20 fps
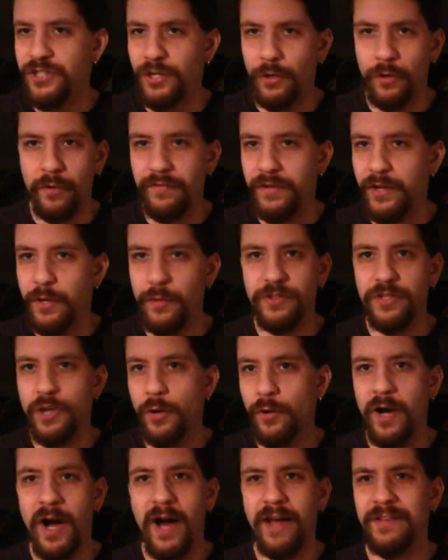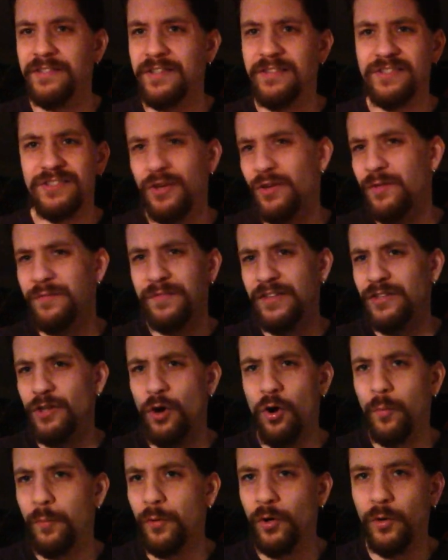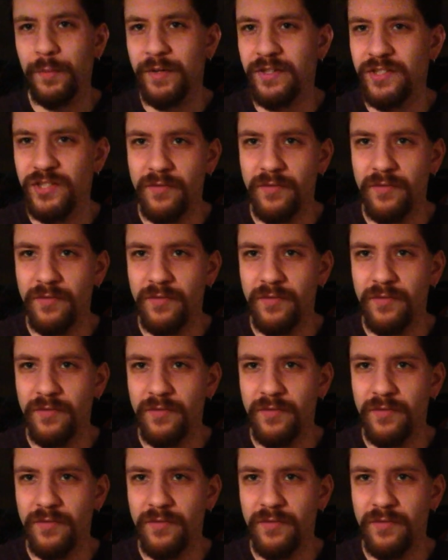zero videos, no content, so it defeats the whole purpose.